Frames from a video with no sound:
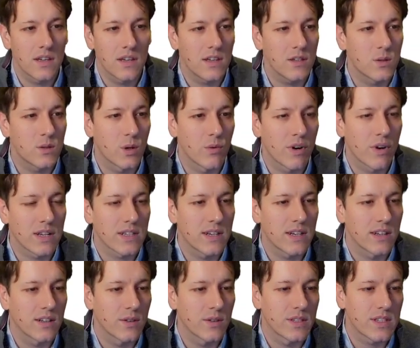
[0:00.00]
into a
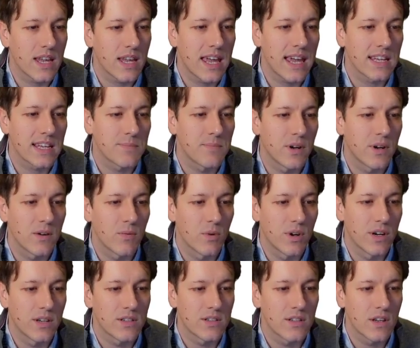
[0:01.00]
rectangle that's x by
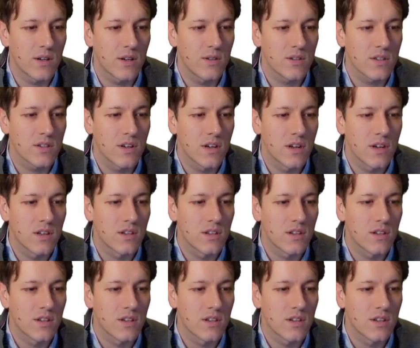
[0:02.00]
y stones.